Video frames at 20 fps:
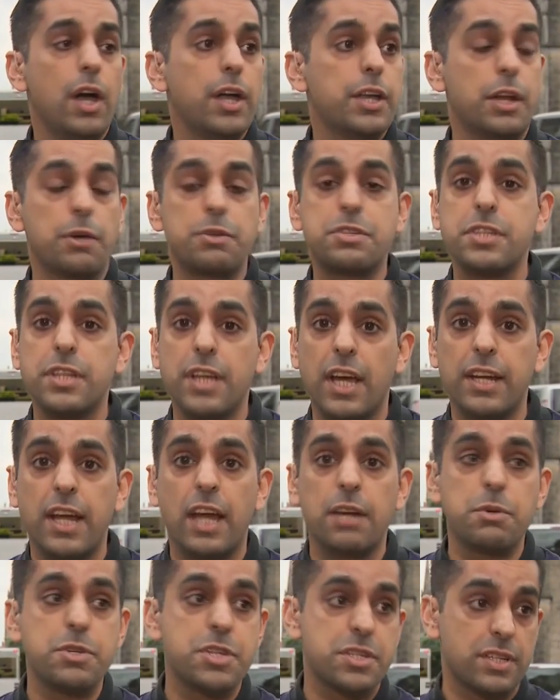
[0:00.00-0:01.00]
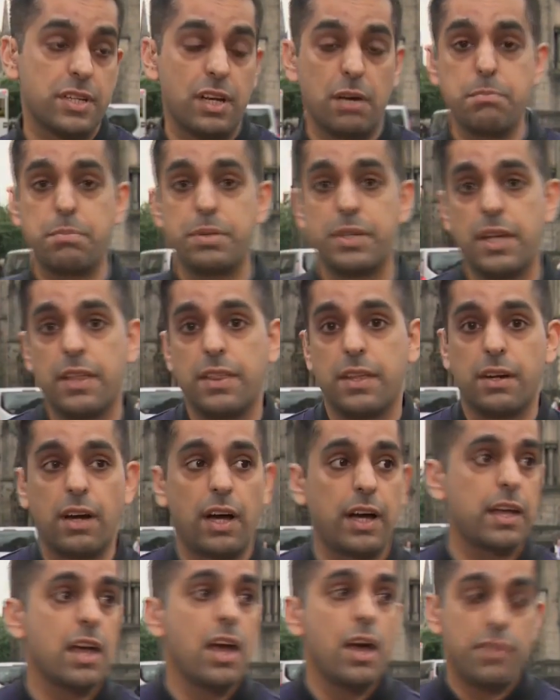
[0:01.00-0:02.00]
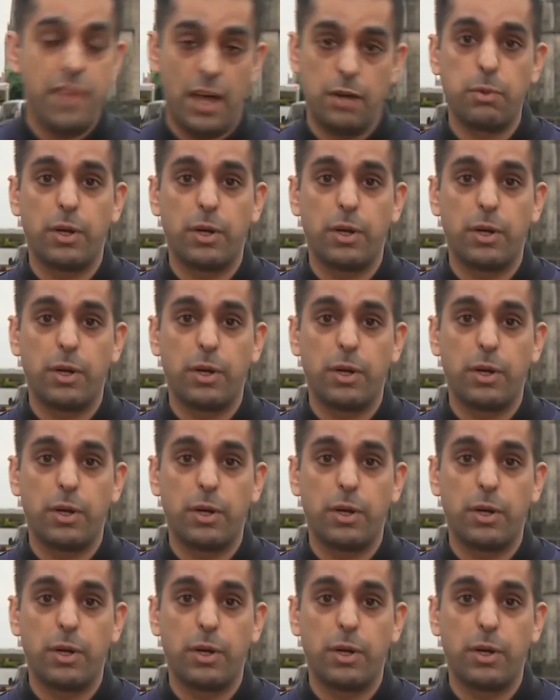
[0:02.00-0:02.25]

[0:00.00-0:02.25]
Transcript: you know, CNN, which is a company that I then